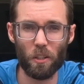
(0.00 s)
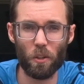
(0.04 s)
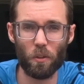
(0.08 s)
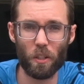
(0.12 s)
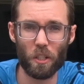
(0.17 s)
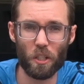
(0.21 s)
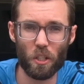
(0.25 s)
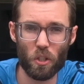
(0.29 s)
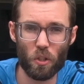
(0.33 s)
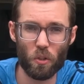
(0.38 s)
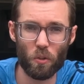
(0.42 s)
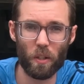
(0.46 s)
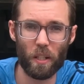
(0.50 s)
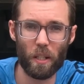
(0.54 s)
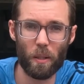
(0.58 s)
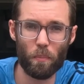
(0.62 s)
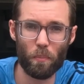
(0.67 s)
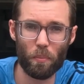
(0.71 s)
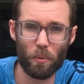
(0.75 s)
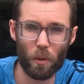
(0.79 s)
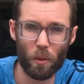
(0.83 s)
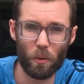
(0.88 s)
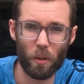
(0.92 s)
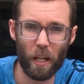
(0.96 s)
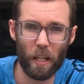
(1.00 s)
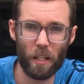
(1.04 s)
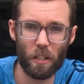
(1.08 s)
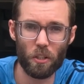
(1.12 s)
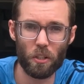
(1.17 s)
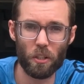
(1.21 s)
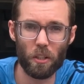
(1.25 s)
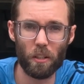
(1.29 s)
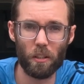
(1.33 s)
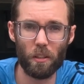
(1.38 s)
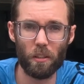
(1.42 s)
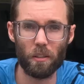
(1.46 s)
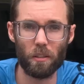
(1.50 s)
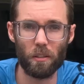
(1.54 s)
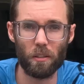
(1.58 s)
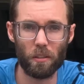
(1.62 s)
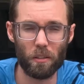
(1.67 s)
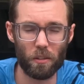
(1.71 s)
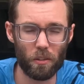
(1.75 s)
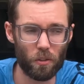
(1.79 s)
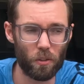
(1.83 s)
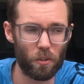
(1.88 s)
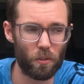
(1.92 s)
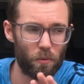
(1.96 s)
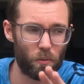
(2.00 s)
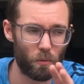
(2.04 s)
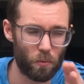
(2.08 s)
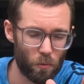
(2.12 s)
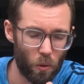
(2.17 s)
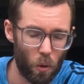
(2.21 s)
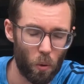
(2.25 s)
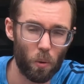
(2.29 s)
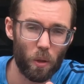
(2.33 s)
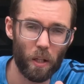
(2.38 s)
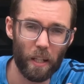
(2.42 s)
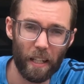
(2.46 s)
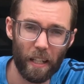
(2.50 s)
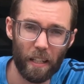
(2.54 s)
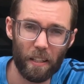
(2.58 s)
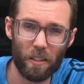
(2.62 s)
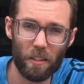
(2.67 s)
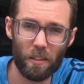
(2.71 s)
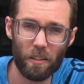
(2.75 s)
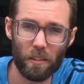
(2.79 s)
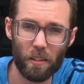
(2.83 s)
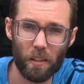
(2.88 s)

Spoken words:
or extreme pronation and sort of rolling in